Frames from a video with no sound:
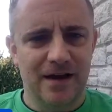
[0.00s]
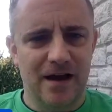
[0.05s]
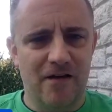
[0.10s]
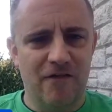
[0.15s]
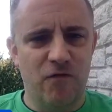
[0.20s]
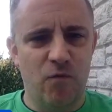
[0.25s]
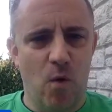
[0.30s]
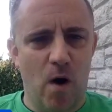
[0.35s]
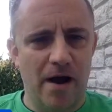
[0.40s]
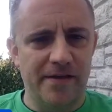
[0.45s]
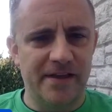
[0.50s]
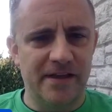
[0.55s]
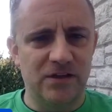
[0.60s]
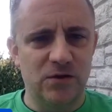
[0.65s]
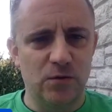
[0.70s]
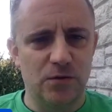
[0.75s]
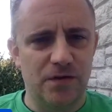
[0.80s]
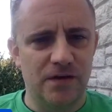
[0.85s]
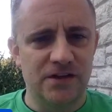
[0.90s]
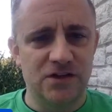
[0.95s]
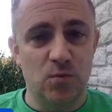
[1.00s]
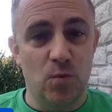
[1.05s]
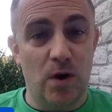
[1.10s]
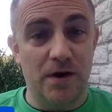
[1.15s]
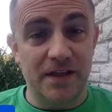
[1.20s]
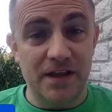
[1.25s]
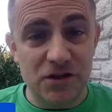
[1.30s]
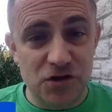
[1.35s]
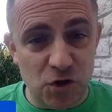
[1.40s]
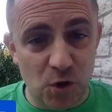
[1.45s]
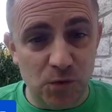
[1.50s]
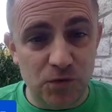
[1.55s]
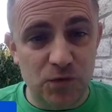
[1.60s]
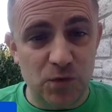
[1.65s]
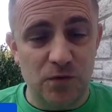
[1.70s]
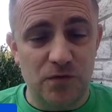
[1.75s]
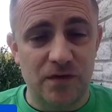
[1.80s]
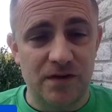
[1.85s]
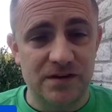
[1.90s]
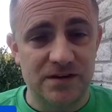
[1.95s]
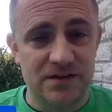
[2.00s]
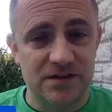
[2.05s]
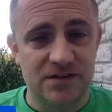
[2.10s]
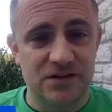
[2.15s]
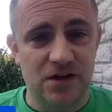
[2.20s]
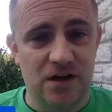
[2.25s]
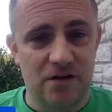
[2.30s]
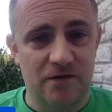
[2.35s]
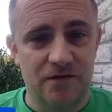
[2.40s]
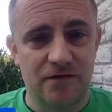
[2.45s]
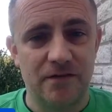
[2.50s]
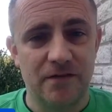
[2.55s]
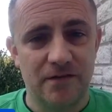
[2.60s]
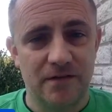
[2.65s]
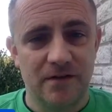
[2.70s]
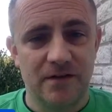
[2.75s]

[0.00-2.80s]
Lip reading: of why they do things and why they don't do things and stuff.